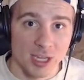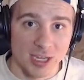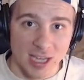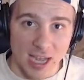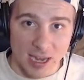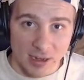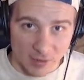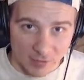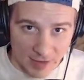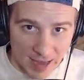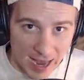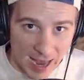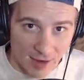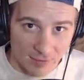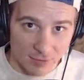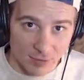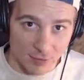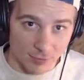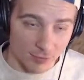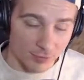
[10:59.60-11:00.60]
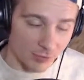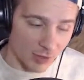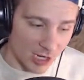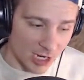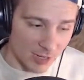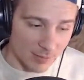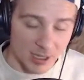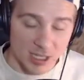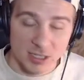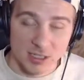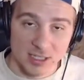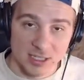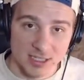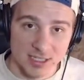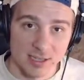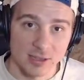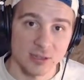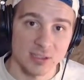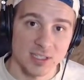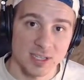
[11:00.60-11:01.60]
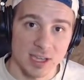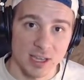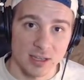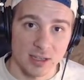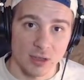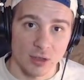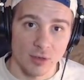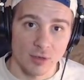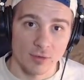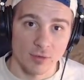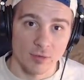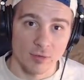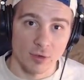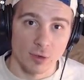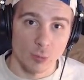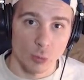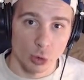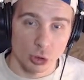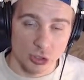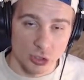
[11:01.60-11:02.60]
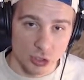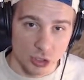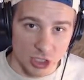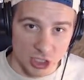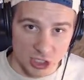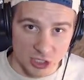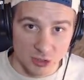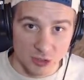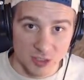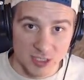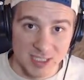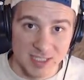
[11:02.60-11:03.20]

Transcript: they kind of have the frame and the skill set of a more traditional